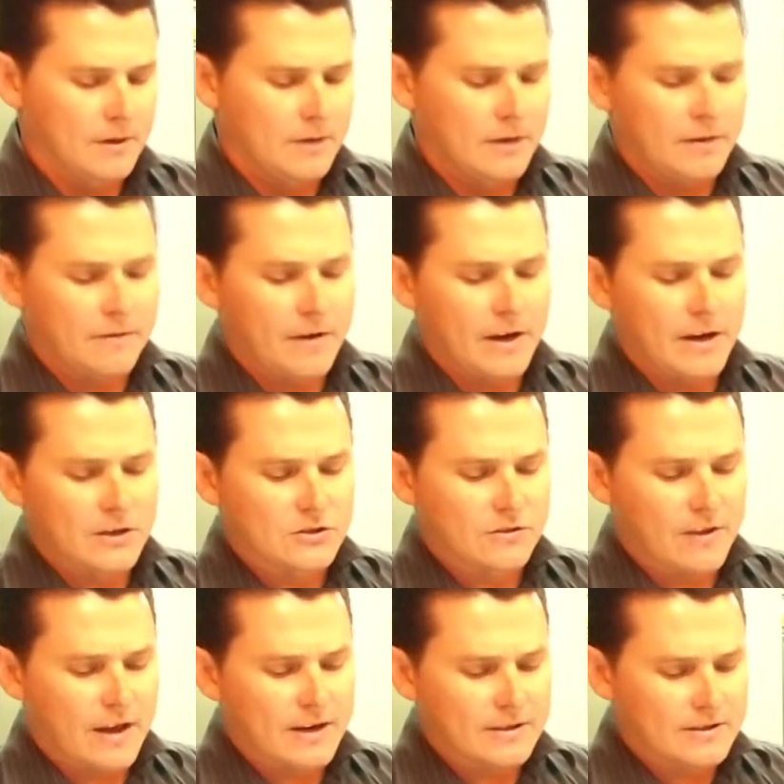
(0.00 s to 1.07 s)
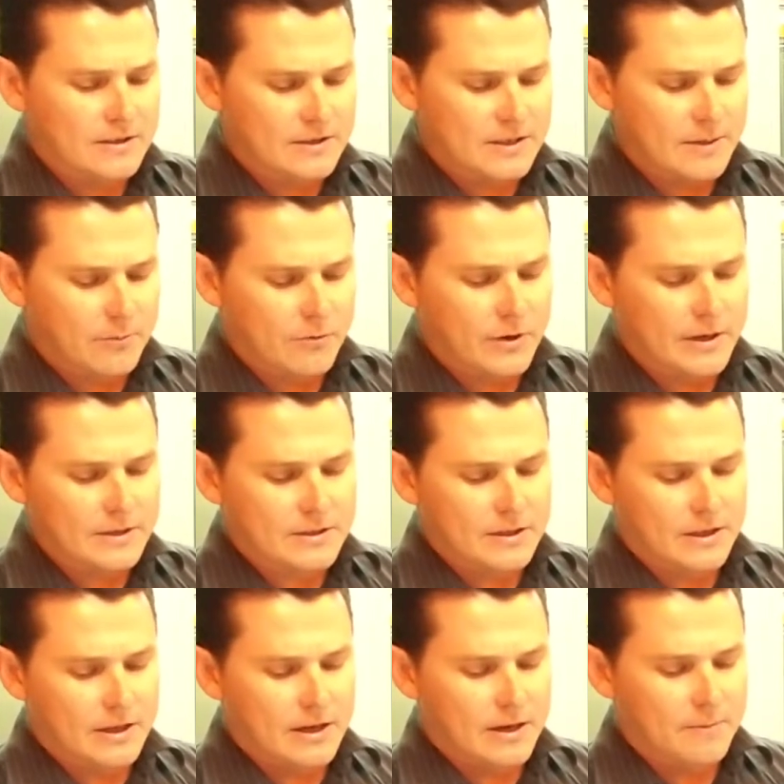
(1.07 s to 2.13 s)
The advantage of that is it separates
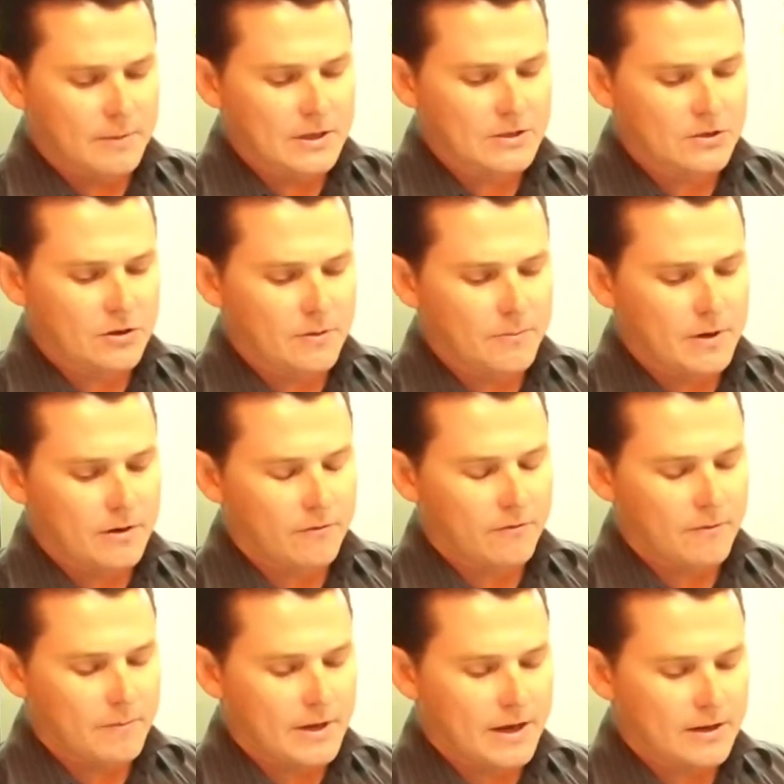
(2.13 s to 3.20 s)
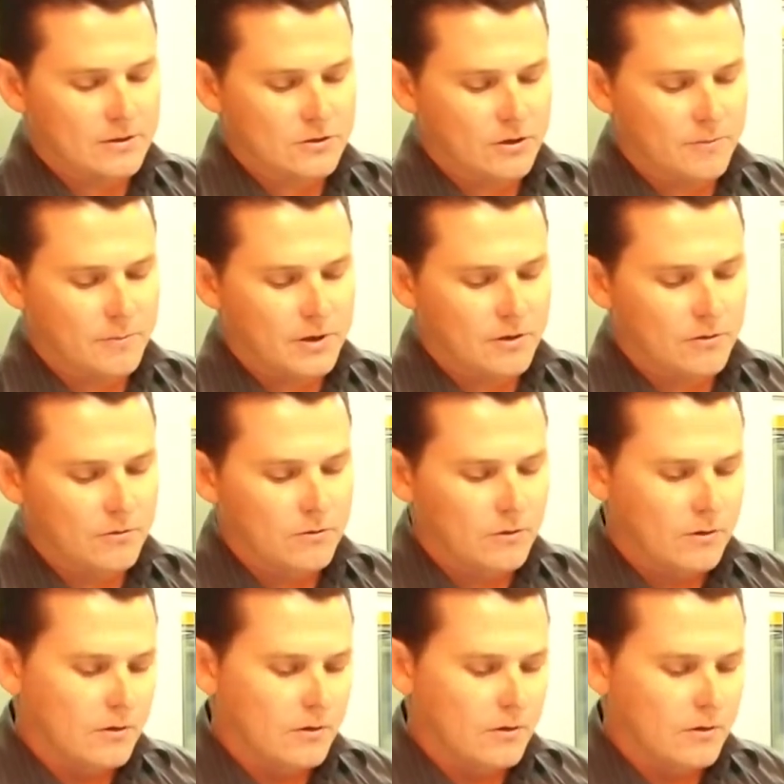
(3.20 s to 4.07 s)
the um, inside metal from the outside metal,